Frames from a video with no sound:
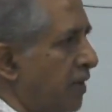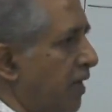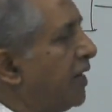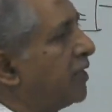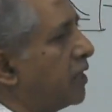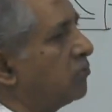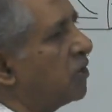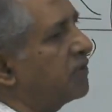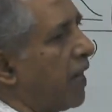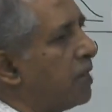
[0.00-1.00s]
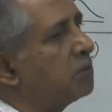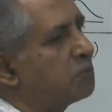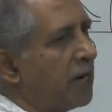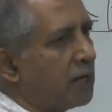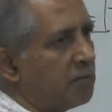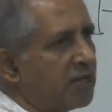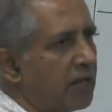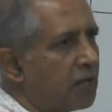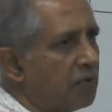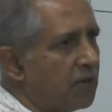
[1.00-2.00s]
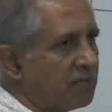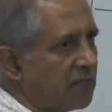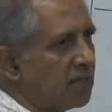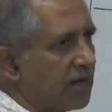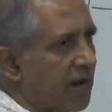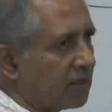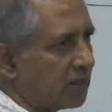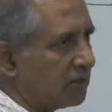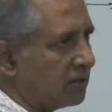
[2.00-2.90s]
in terms of time spent by the liquid within the reactor.